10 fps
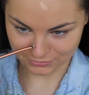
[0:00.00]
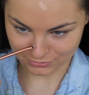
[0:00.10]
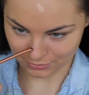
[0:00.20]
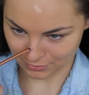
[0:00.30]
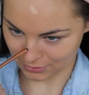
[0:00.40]

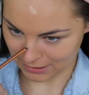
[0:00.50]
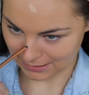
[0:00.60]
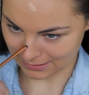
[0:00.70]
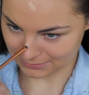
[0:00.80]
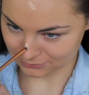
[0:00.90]
So
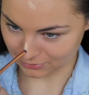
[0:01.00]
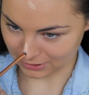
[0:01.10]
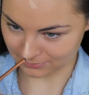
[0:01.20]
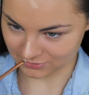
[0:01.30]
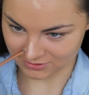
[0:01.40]
yeah, that's
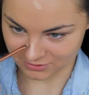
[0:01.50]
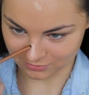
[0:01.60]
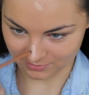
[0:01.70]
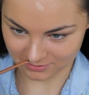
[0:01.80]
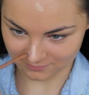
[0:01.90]
what I'm just
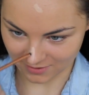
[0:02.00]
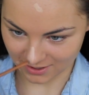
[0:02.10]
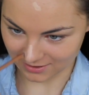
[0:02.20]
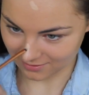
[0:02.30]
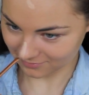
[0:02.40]
doing
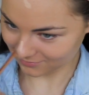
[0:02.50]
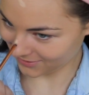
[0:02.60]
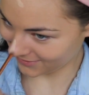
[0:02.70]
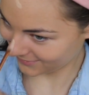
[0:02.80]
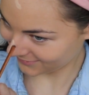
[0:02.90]
right now.
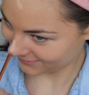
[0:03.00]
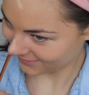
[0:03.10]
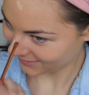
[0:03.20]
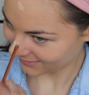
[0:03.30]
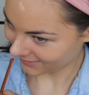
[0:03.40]

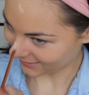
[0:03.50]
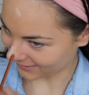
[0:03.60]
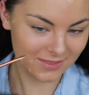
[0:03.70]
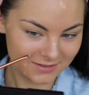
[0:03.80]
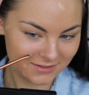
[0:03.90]

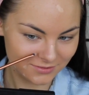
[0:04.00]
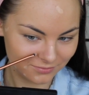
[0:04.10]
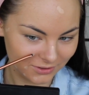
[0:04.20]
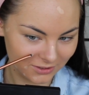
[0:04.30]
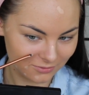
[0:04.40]
And this is
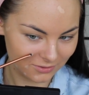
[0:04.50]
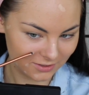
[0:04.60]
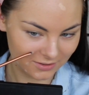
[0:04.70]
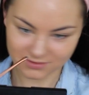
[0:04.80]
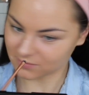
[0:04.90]
really good
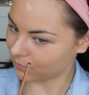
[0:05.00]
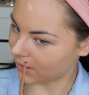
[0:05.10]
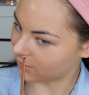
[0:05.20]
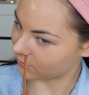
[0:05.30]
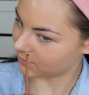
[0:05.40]
as
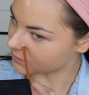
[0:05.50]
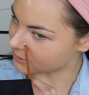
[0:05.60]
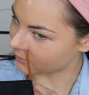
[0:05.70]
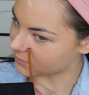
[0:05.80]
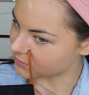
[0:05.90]
well,
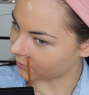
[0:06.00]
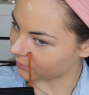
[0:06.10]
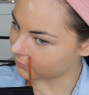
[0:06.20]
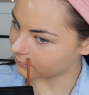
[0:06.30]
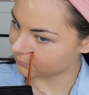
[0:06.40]
just on its
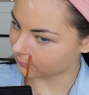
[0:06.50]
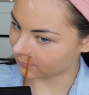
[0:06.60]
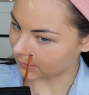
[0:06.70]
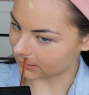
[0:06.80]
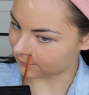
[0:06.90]
own.
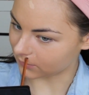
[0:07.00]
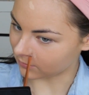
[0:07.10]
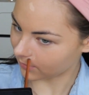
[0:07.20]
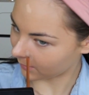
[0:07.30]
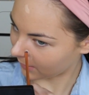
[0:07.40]
Like if you're
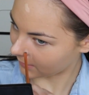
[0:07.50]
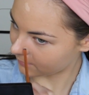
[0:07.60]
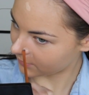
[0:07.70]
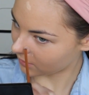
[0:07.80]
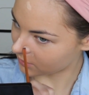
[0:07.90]
not wearing
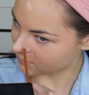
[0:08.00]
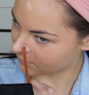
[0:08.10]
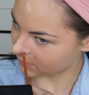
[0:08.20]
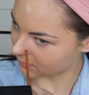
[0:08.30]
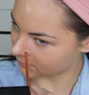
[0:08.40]
makeup and you just
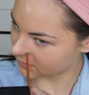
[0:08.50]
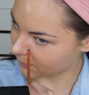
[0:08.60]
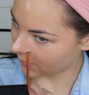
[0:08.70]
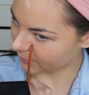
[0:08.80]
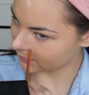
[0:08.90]
want to
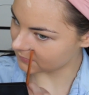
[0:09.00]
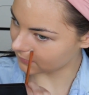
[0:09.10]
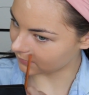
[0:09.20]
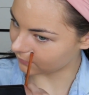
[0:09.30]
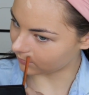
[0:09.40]
spot
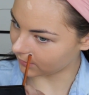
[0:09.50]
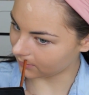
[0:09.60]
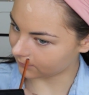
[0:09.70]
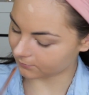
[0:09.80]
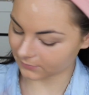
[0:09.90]
conceal a little
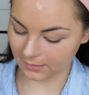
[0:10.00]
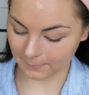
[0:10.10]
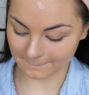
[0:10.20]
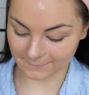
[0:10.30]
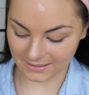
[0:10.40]
bit,
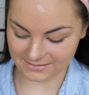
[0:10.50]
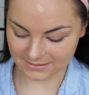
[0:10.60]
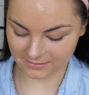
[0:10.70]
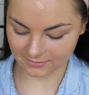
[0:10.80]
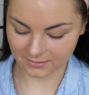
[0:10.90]

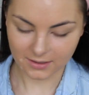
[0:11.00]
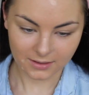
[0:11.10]
amazing.